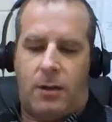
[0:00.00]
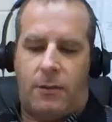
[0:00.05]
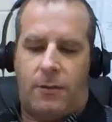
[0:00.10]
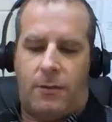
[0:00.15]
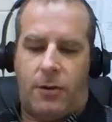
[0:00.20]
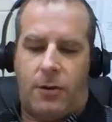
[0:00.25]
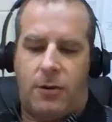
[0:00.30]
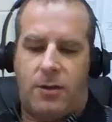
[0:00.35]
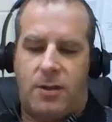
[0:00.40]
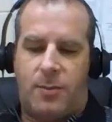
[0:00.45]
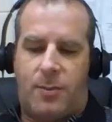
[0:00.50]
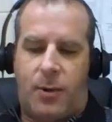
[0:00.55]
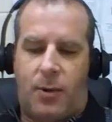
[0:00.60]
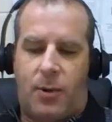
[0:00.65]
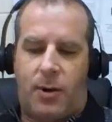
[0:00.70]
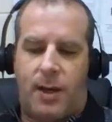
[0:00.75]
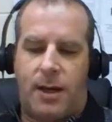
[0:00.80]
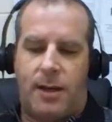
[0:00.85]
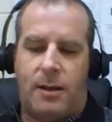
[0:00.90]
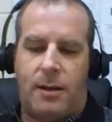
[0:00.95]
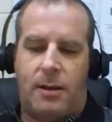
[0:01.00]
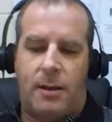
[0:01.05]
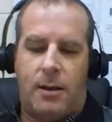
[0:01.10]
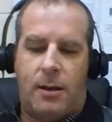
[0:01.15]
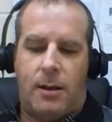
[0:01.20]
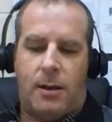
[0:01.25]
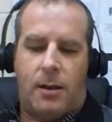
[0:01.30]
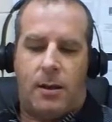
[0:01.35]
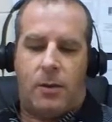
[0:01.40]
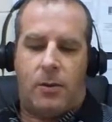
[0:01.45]
first point,
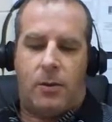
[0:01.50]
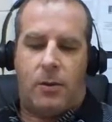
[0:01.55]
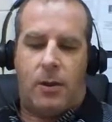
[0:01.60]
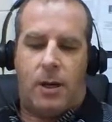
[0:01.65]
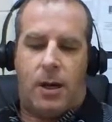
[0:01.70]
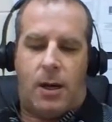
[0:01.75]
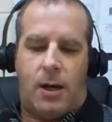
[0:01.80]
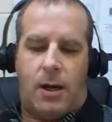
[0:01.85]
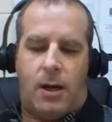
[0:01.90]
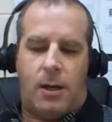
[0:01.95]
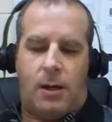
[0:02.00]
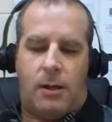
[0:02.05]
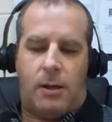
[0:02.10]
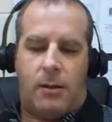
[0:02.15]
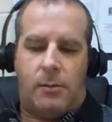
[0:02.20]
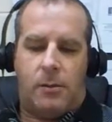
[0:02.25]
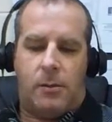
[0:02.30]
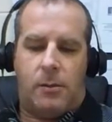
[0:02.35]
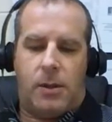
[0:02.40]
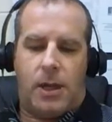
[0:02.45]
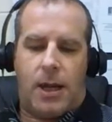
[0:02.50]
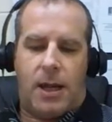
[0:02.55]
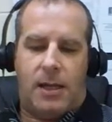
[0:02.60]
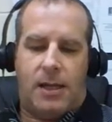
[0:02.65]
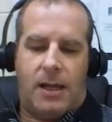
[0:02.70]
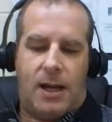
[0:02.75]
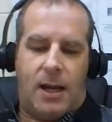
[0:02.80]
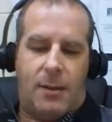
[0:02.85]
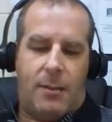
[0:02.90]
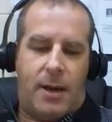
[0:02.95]
the
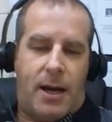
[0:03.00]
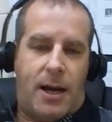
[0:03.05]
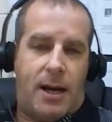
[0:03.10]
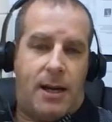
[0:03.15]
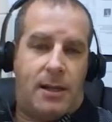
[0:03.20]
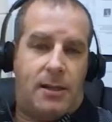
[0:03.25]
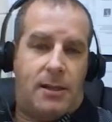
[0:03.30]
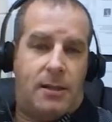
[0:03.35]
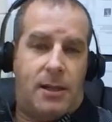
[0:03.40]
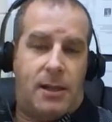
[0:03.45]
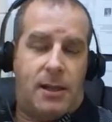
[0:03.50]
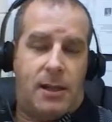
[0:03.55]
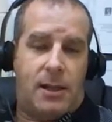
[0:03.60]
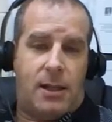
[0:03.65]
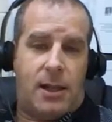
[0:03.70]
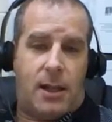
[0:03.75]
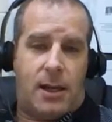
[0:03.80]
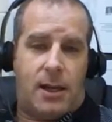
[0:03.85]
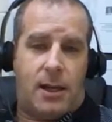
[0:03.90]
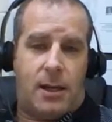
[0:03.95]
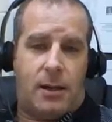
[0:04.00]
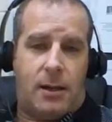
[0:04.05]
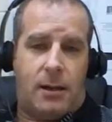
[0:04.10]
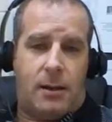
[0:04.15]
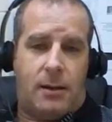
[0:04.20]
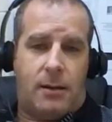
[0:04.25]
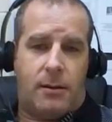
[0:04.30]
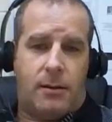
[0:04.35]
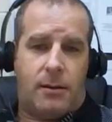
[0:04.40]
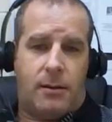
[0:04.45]
idea behind the
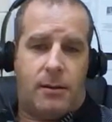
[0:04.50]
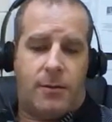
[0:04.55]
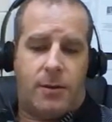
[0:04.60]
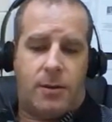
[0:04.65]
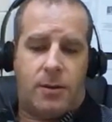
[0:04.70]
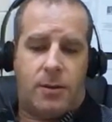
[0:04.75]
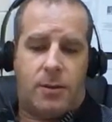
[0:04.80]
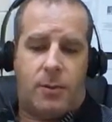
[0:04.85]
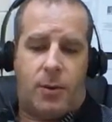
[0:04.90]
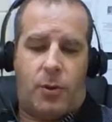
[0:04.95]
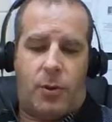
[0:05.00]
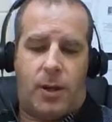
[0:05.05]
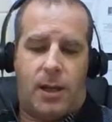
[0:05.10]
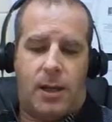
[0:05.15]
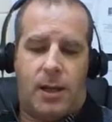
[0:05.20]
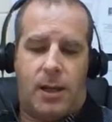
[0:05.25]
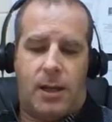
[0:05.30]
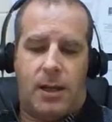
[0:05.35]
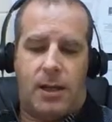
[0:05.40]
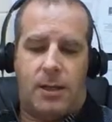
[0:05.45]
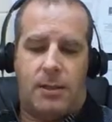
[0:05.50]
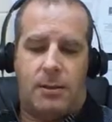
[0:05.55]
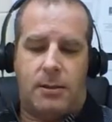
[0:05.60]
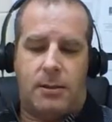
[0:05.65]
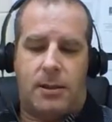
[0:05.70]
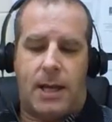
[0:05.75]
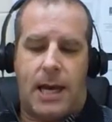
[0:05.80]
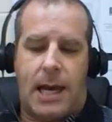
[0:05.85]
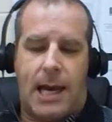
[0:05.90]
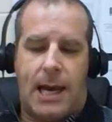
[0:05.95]
first point is
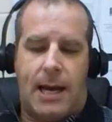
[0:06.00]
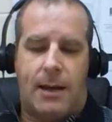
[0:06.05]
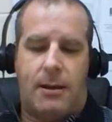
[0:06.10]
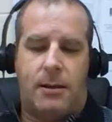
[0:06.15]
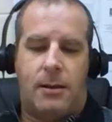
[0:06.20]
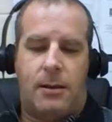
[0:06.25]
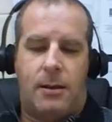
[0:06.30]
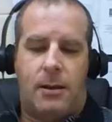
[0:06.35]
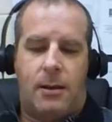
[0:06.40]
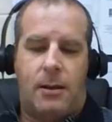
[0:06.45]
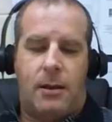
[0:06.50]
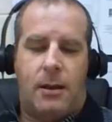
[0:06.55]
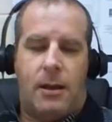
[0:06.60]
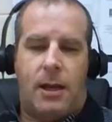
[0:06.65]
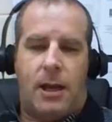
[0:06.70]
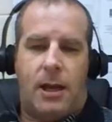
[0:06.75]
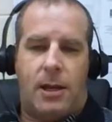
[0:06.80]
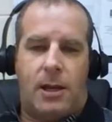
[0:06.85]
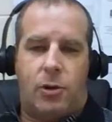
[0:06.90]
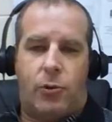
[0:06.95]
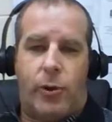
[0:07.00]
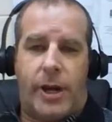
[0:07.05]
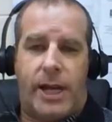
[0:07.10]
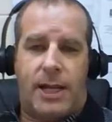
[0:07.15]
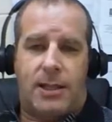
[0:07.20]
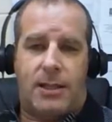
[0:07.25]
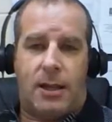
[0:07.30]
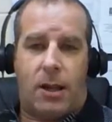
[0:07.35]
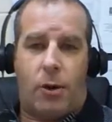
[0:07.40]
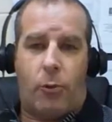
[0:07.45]
that it
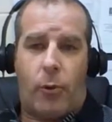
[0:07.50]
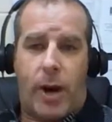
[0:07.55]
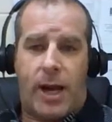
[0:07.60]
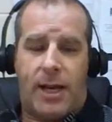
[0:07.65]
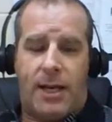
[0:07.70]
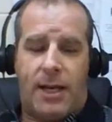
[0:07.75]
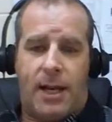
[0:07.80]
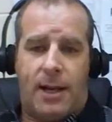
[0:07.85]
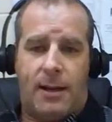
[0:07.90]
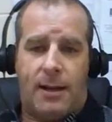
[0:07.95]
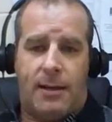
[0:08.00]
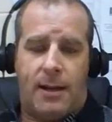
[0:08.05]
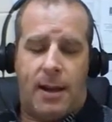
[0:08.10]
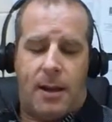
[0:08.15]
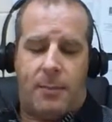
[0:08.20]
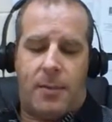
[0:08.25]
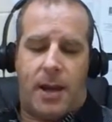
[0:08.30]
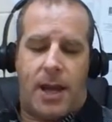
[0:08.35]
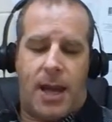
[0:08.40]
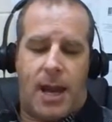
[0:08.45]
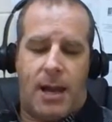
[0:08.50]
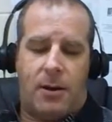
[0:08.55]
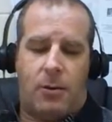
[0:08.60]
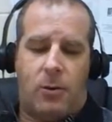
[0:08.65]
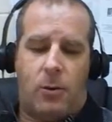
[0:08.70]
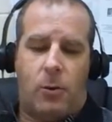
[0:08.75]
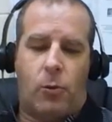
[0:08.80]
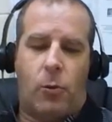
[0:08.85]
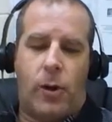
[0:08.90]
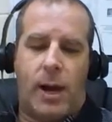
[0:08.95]
creates a gradient, a
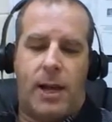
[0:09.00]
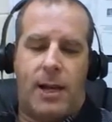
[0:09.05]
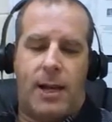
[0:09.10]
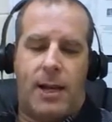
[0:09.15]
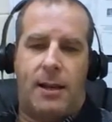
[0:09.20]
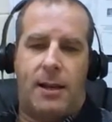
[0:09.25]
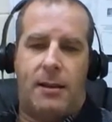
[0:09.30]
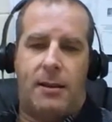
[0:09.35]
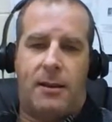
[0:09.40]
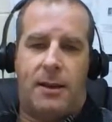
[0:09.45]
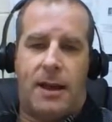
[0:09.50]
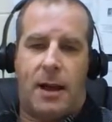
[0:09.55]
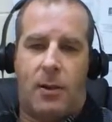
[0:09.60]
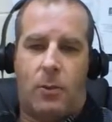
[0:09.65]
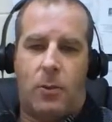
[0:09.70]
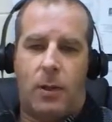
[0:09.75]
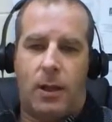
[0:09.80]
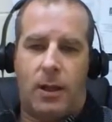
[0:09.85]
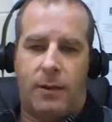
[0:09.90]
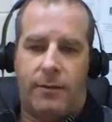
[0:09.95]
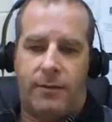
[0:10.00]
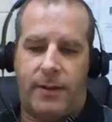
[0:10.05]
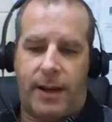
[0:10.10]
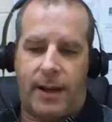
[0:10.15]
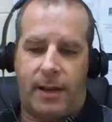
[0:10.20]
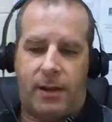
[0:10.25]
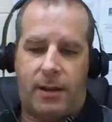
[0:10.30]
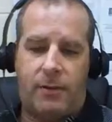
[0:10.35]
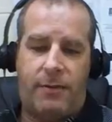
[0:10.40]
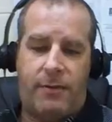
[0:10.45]
mechanical gradient that will
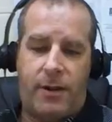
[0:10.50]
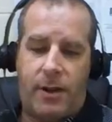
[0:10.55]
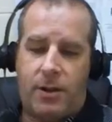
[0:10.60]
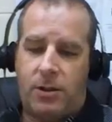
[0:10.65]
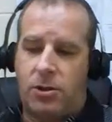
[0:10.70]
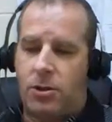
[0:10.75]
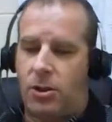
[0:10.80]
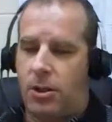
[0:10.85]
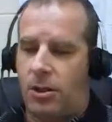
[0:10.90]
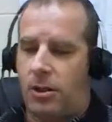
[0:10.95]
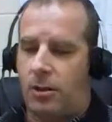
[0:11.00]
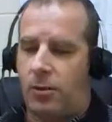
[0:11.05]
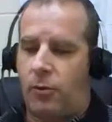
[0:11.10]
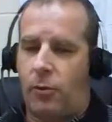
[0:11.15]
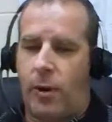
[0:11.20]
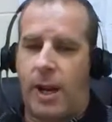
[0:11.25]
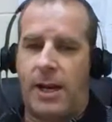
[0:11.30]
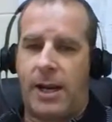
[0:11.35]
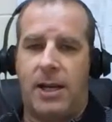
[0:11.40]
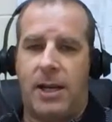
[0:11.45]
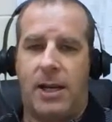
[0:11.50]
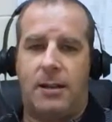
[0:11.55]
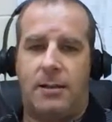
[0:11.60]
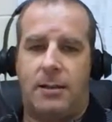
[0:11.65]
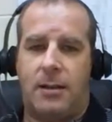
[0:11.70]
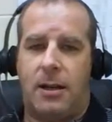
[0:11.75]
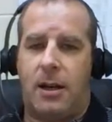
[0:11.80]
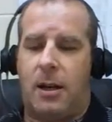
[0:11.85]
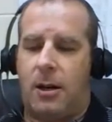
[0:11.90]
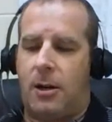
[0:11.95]
affect function.
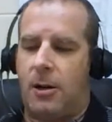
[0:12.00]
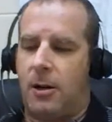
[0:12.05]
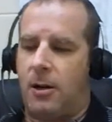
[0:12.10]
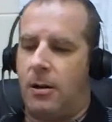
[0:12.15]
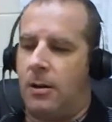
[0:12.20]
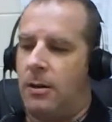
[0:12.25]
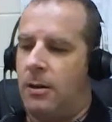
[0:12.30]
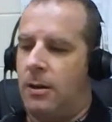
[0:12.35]
Gradients are